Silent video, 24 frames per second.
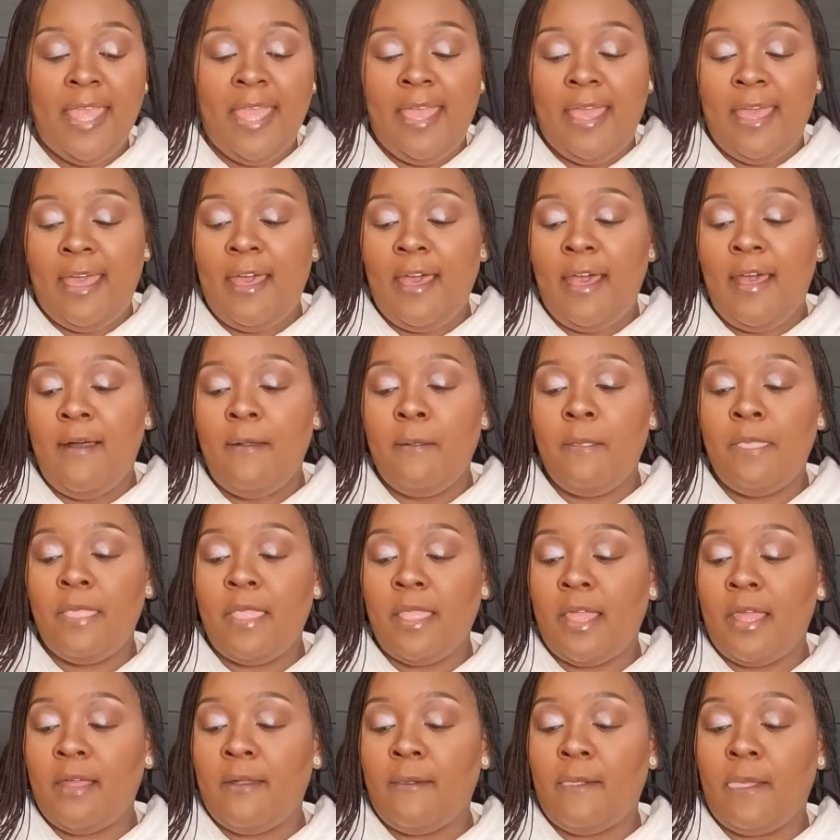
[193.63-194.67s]
I
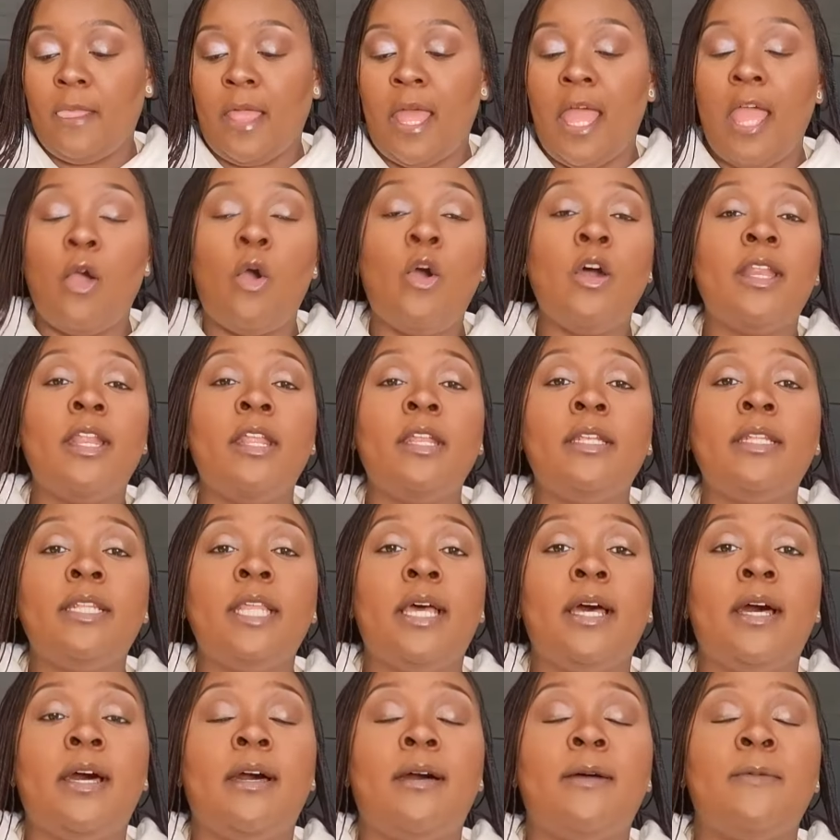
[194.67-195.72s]
ordered
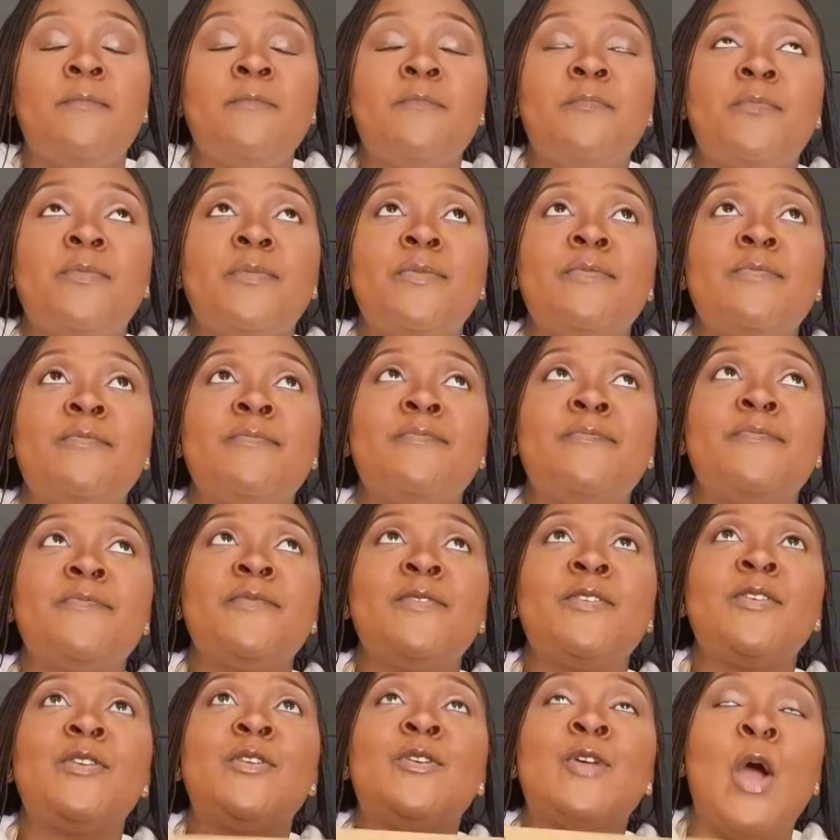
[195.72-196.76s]
the
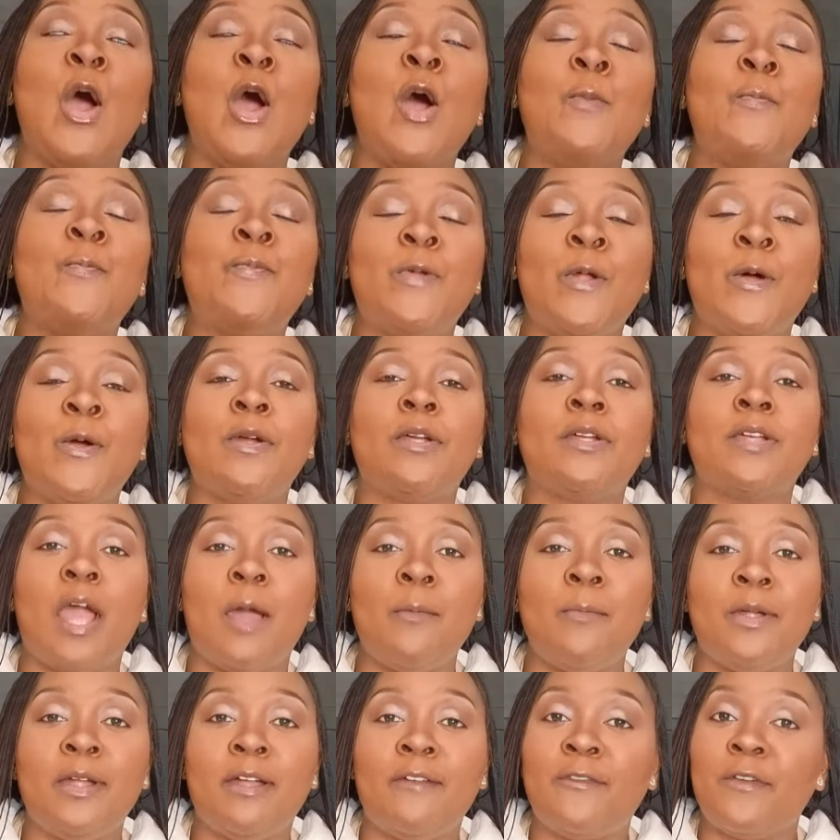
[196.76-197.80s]
GoPro
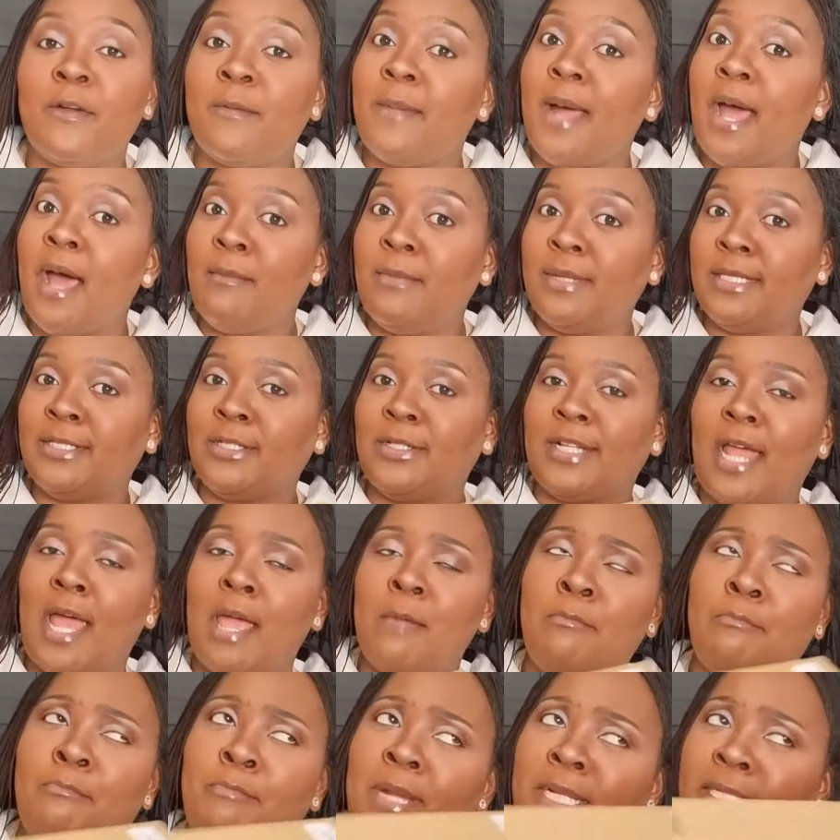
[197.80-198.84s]
camera from Amazon. I
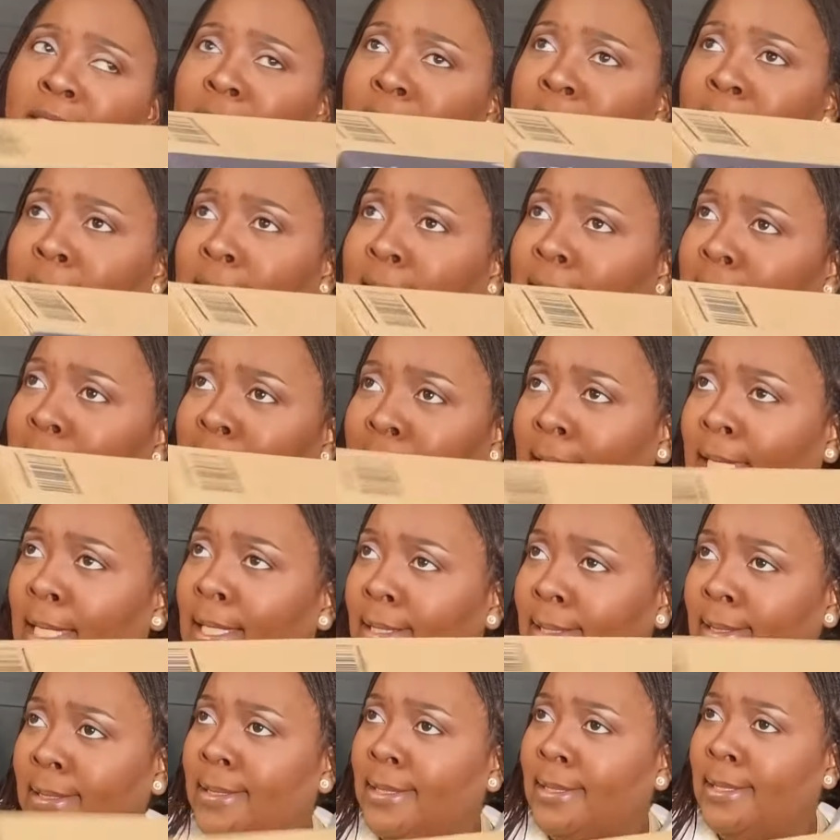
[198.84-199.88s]
bet it's in here.
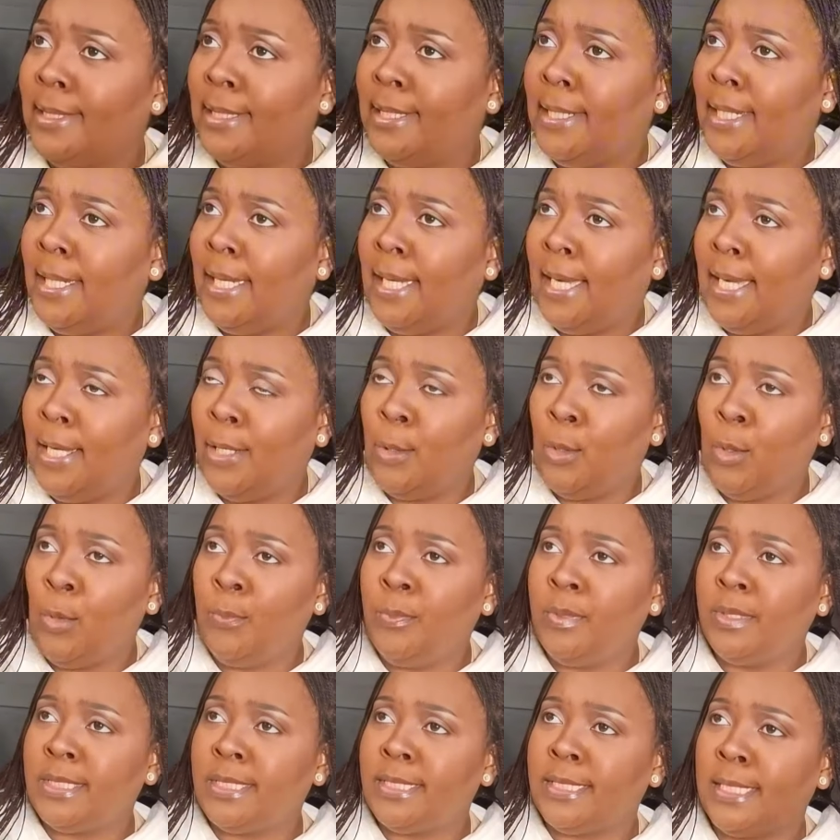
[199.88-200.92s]
I
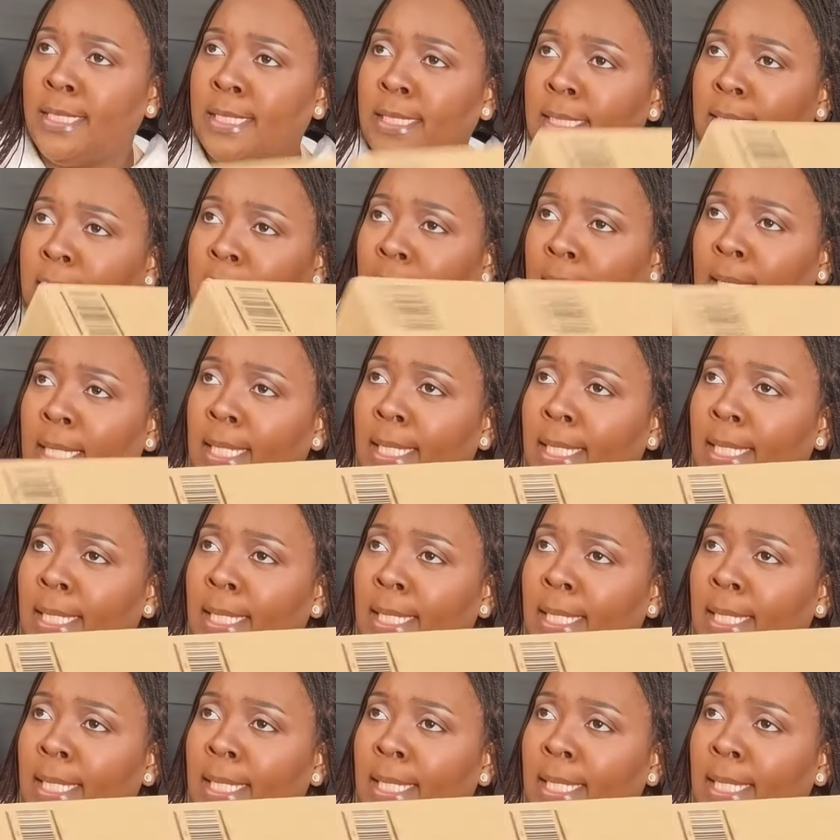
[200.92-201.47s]
hope it's in here.